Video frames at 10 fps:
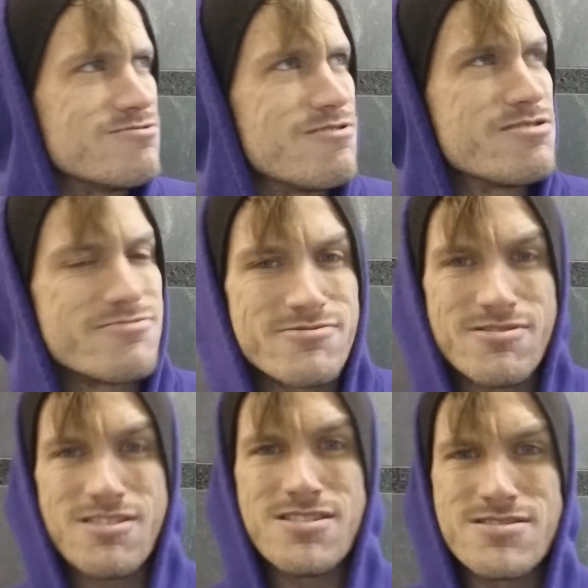whether or
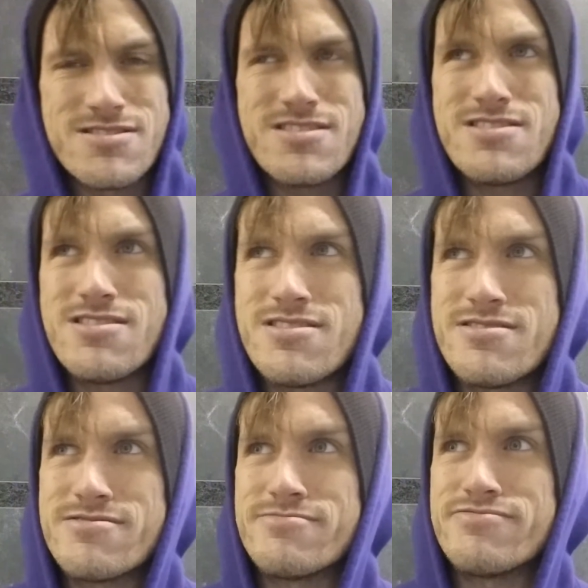not they
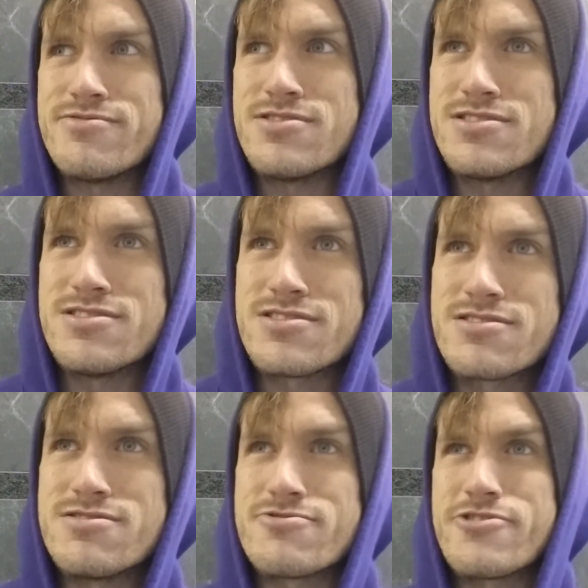have
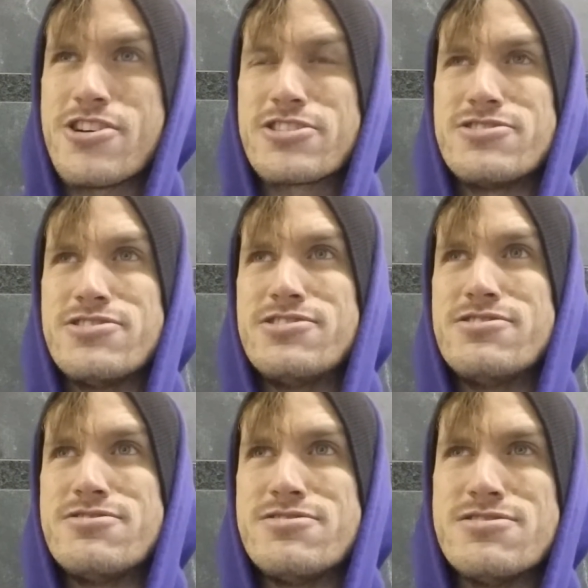contracted
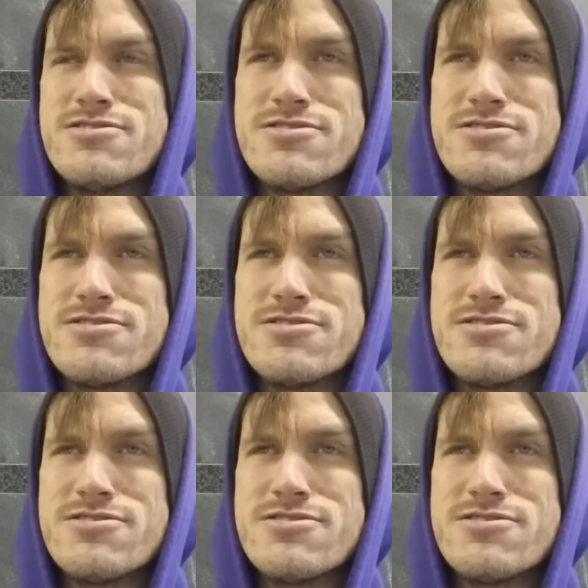the